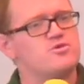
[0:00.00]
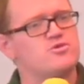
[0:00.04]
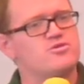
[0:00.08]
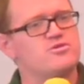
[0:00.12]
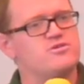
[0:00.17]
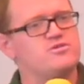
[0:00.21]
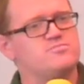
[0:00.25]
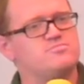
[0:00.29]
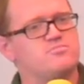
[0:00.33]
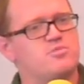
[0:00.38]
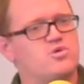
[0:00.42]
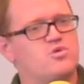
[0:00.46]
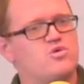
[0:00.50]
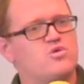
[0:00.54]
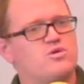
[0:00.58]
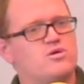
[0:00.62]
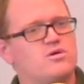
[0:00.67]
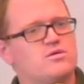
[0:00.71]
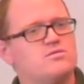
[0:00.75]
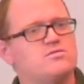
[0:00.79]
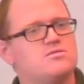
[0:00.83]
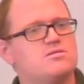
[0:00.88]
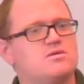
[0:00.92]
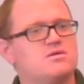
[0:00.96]
is born,
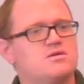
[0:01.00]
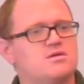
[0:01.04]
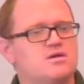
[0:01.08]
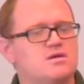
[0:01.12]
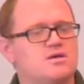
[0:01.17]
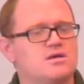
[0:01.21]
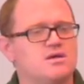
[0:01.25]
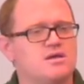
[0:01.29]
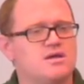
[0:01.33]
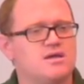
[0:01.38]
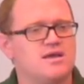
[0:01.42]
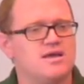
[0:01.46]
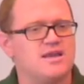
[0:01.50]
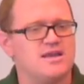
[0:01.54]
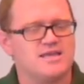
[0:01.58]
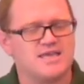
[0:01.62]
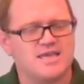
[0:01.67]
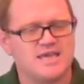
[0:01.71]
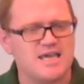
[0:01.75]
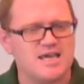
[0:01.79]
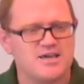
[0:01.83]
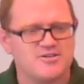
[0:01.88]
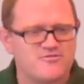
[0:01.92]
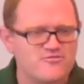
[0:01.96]
and it
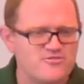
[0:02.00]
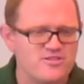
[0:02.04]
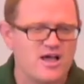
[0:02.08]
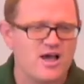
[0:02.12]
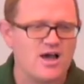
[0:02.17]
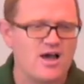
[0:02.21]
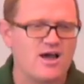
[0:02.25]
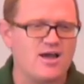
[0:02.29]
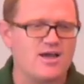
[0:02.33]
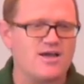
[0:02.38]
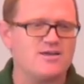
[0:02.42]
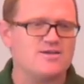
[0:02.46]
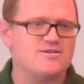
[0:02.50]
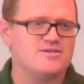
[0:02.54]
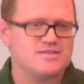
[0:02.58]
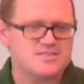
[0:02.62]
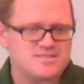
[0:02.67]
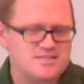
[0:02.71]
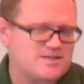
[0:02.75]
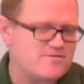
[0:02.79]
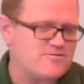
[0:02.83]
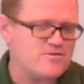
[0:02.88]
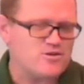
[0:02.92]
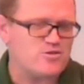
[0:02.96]
can't fly, doesn't
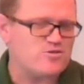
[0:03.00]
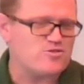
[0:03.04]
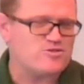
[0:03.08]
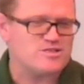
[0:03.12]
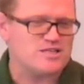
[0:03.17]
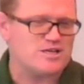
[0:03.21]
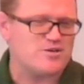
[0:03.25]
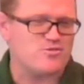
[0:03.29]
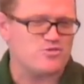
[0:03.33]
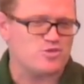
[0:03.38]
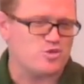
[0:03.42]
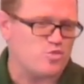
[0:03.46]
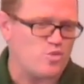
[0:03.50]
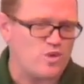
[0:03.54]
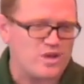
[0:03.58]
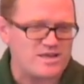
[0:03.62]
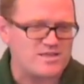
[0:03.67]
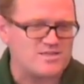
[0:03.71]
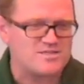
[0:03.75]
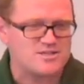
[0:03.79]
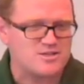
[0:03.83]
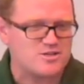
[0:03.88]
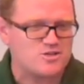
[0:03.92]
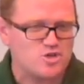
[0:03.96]
even understand what the
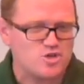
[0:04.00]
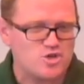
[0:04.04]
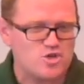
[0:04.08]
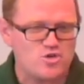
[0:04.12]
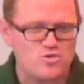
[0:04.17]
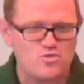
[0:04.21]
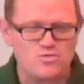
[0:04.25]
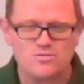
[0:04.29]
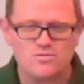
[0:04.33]
wings can do.